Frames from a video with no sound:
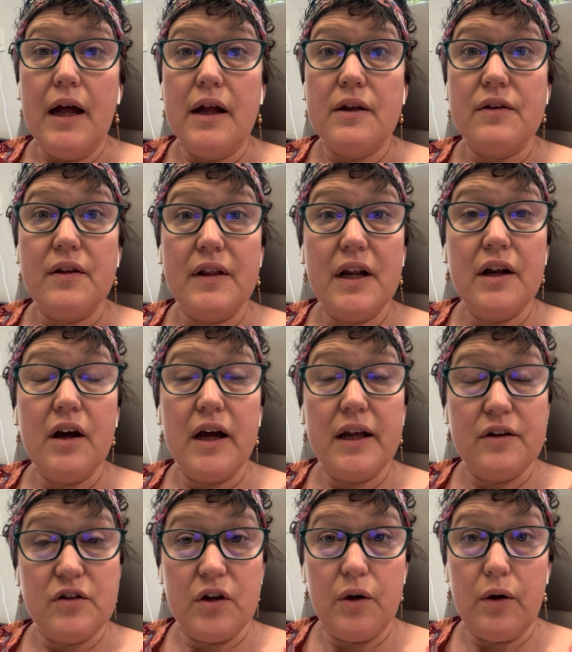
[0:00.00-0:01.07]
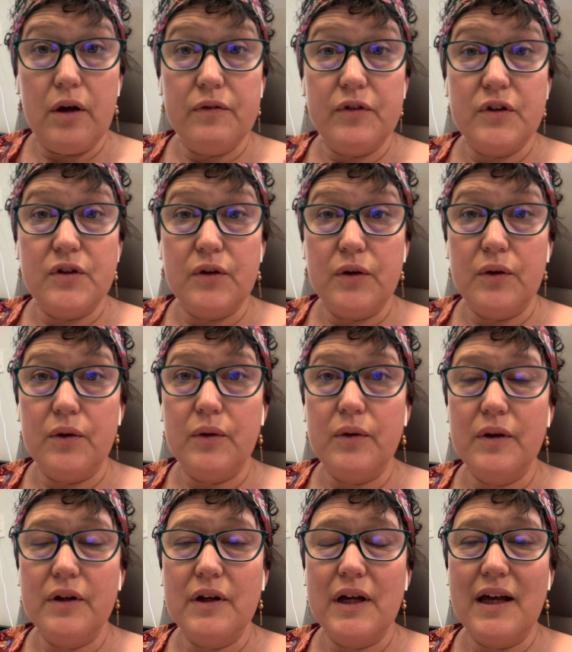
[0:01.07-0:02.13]
So then I had to go over to
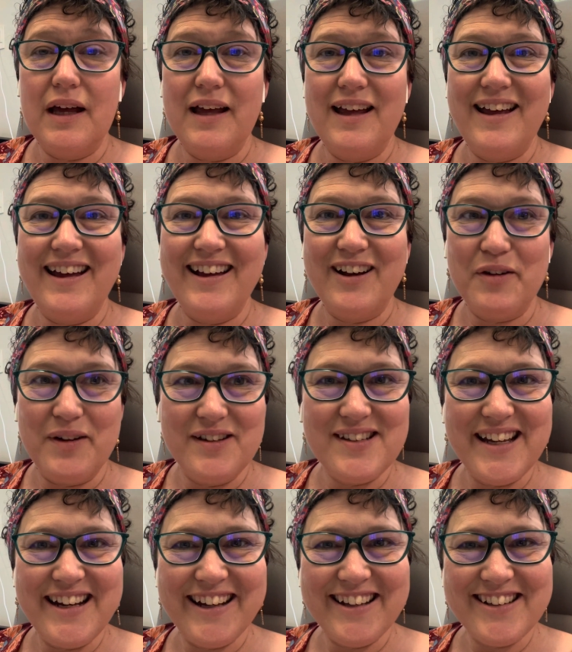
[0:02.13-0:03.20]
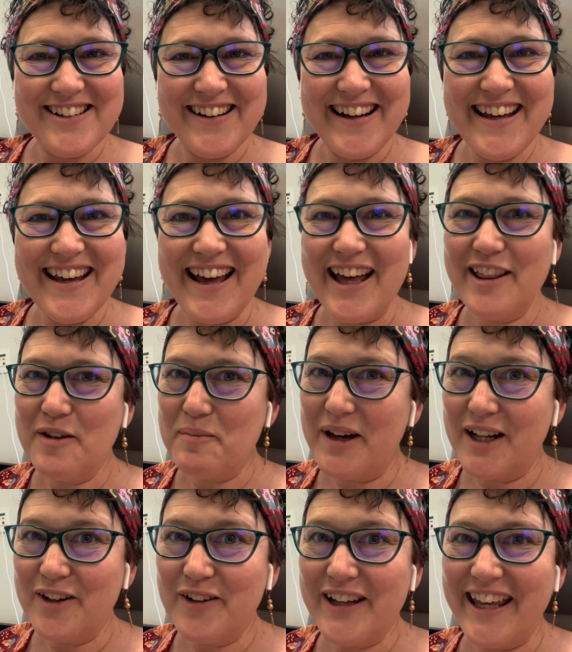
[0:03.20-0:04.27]
Queensland X-ray at the
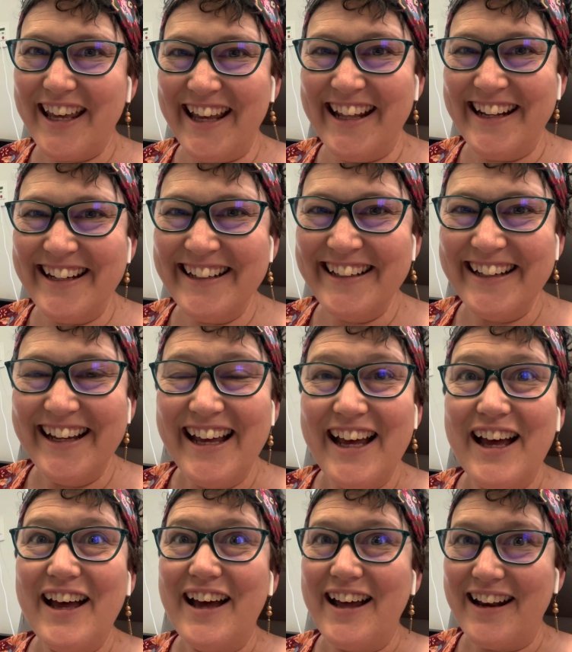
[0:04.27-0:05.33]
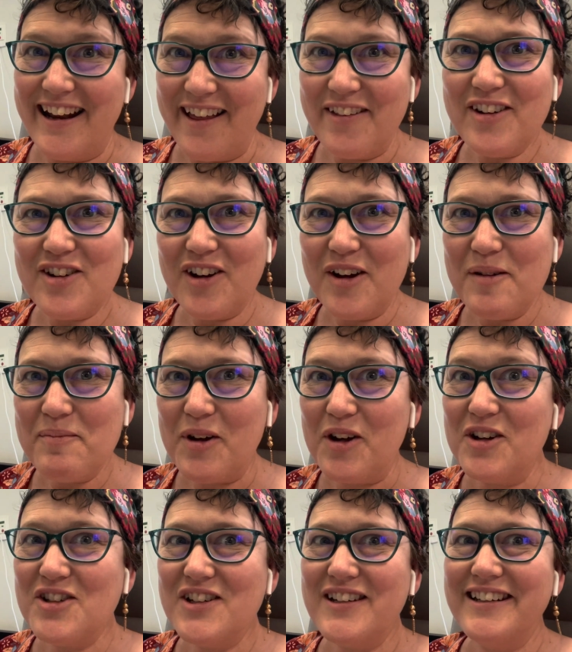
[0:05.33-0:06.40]
Mater again, another time
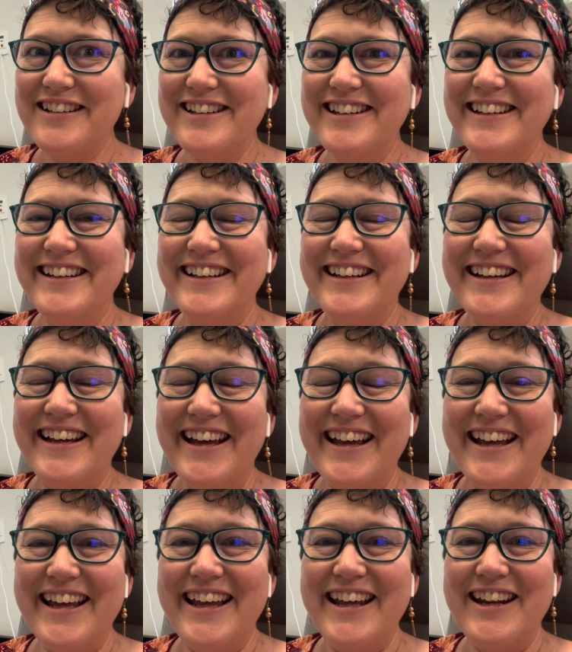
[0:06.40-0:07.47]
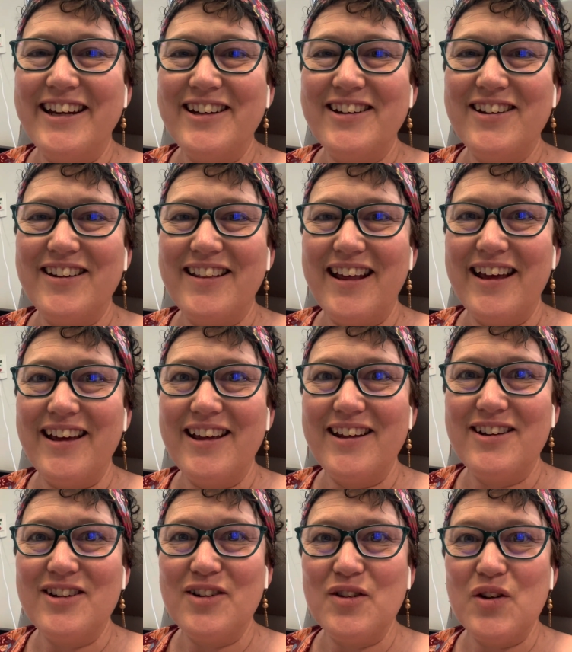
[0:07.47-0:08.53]
urgent, and they
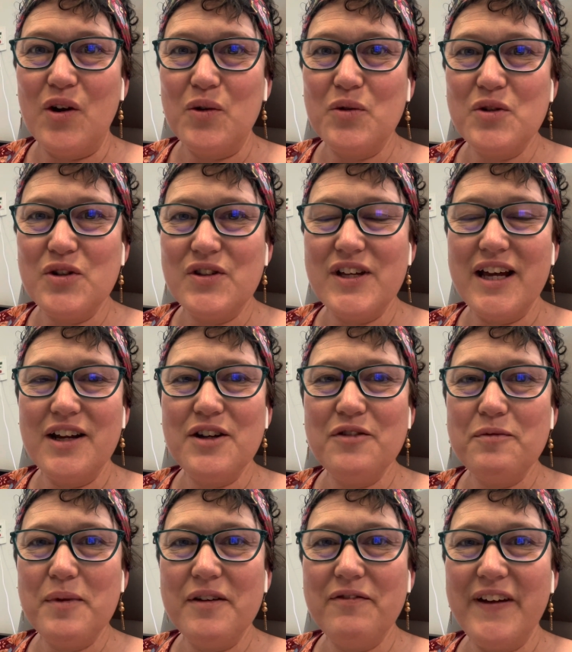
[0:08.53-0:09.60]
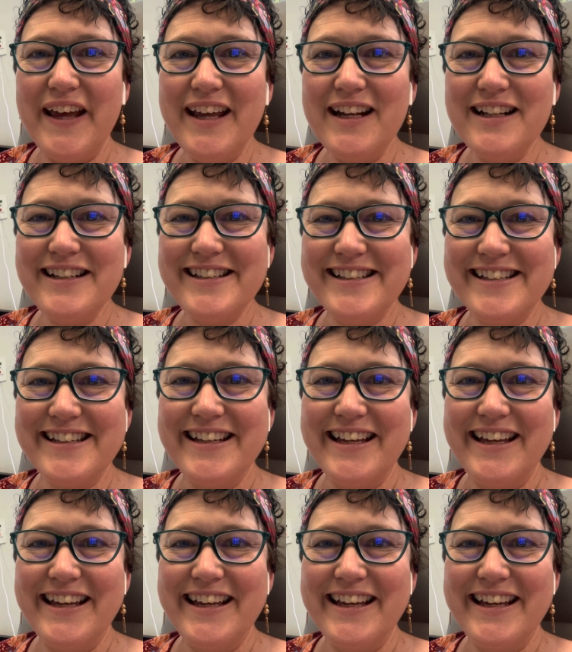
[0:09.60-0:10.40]
did an ultrasound of my veins.